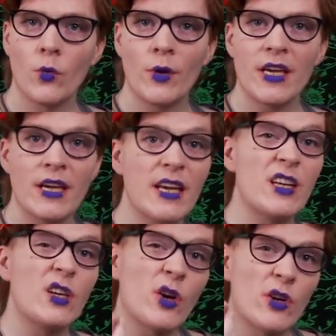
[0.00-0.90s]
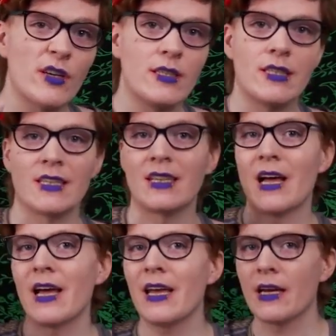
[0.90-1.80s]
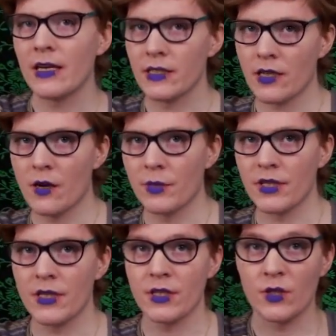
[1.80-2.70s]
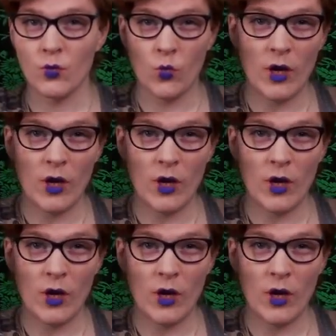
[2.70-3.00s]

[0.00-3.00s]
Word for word: we encourage and lionize competition